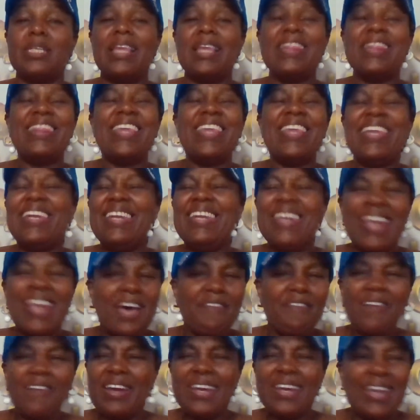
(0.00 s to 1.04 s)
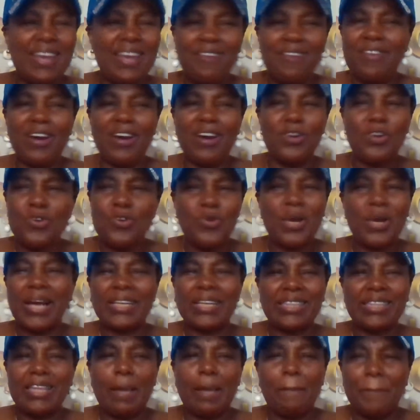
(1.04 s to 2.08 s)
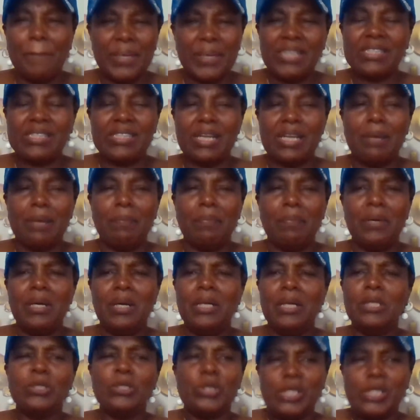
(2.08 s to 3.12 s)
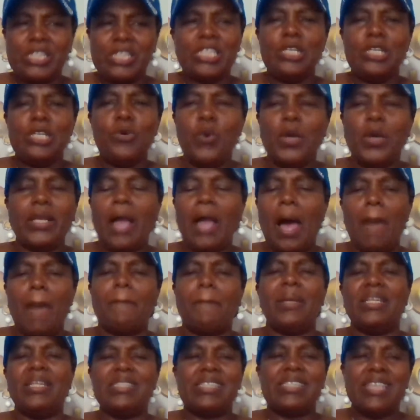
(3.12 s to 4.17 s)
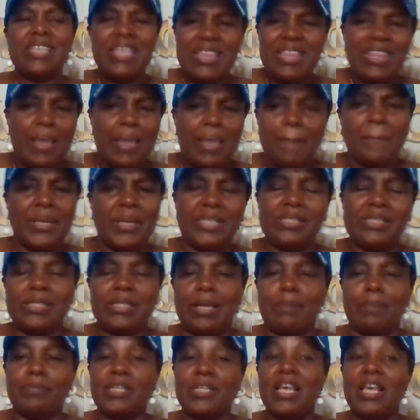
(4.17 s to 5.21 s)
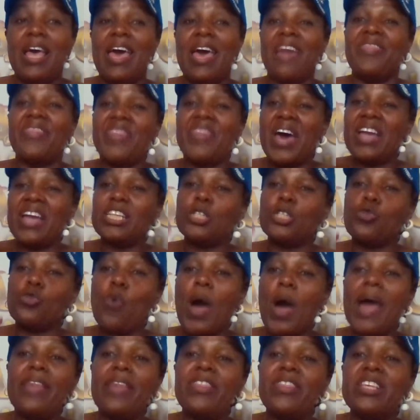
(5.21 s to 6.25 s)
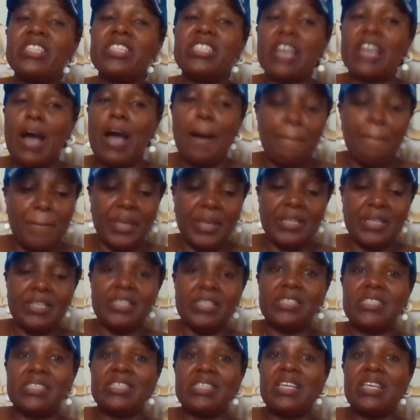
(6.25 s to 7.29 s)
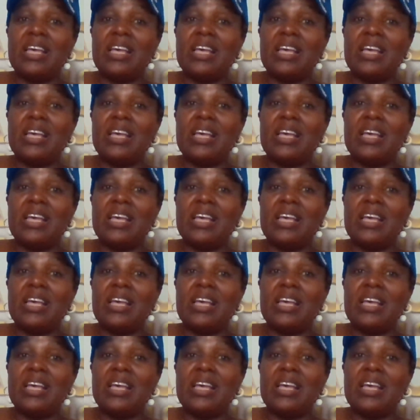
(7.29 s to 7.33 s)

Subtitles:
They never look at their pay stub to see what happens in their pay stubs. And that is why these companies